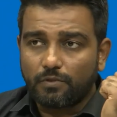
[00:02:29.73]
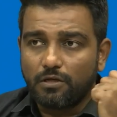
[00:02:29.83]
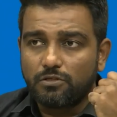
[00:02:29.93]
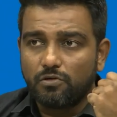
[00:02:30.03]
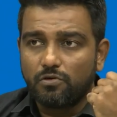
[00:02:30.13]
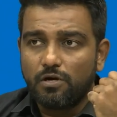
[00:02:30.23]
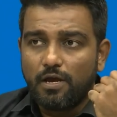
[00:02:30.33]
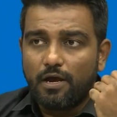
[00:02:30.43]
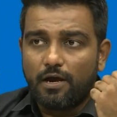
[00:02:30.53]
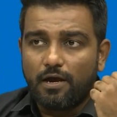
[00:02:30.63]
So,
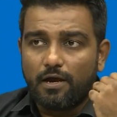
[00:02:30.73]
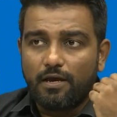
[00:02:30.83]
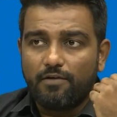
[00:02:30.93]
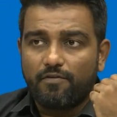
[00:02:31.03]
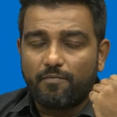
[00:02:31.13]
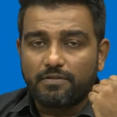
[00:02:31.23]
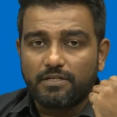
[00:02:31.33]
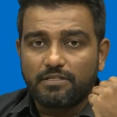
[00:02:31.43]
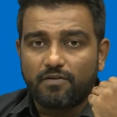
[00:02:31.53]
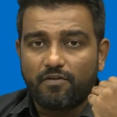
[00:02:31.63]
if a person
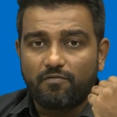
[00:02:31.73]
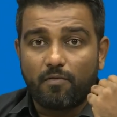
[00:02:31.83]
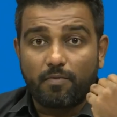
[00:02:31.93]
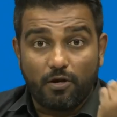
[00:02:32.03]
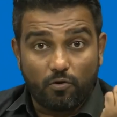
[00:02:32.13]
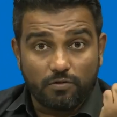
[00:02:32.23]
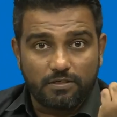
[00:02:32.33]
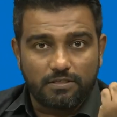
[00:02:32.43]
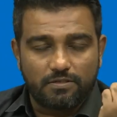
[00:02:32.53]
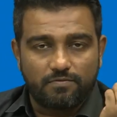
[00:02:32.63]
is suffering from
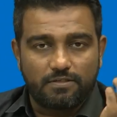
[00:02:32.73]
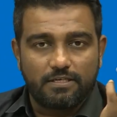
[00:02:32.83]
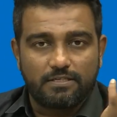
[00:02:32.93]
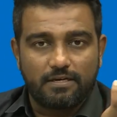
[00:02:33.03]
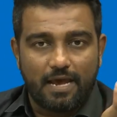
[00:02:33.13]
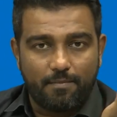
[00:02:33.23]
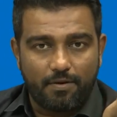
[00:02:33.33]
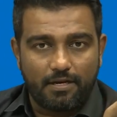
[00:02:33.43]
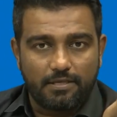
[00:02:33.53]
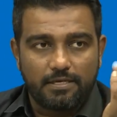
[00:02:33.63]
ketosis, which is a
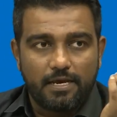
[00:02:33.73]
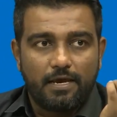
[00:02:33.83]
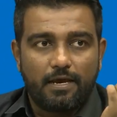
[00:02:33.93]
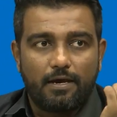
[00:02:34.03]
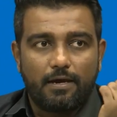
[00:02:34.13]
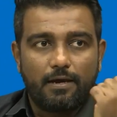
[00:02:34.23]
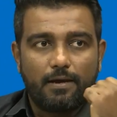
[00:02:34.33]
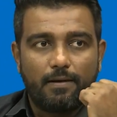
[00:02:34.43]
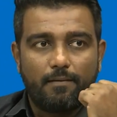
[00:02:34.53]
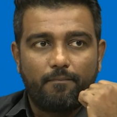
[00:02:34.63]
diabetes,
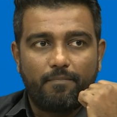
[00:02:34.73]
our